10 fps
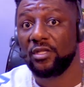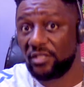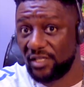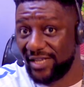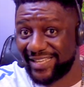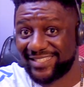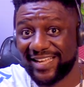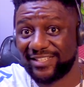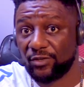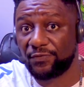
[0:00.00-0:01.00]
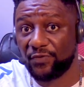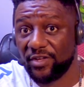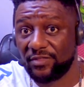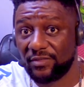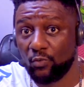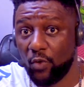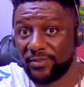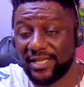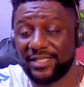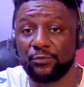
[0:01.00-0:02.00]
The next set of three
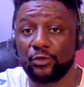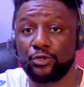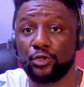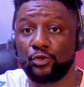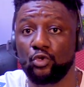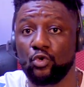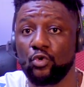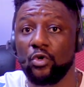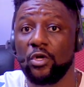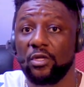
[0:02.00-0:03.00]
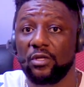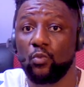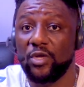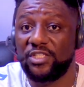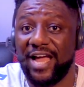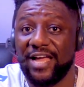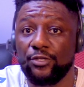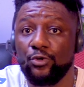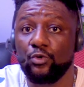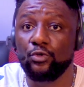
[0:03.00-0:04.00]
websites I'm going to show to you, which I
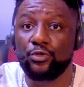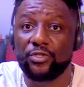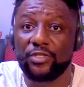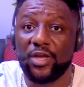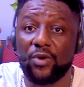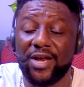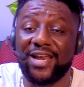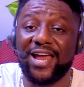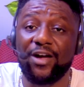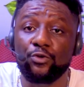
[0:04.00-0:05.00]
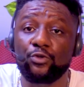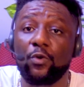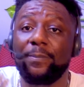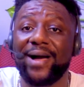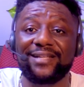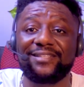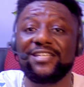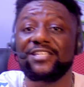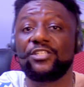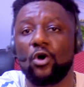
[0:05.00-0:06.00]
use, they would allow you to buy
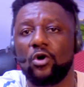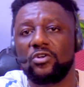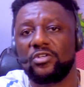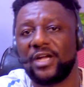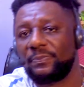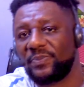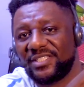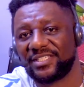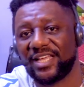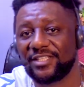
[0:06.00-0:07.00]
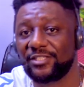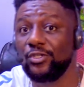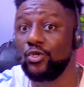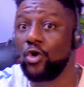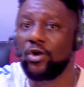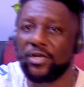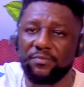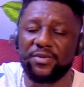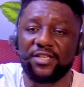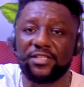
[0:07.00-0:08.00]
things 100%, no
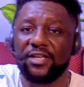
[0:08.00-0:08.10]
limit,